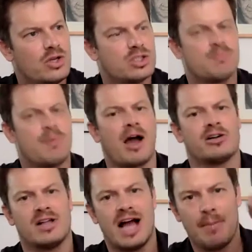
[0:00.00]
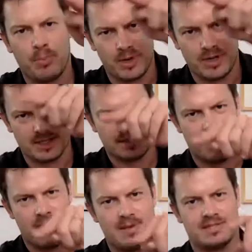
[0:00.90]
spiral upwards,
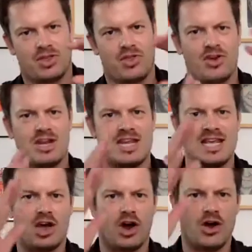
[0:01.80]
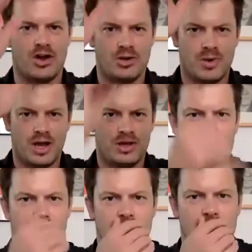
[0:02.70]
maybe it's a 3D cone where
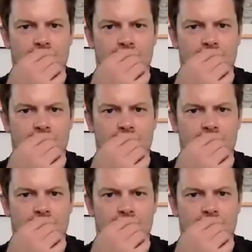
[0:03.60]
you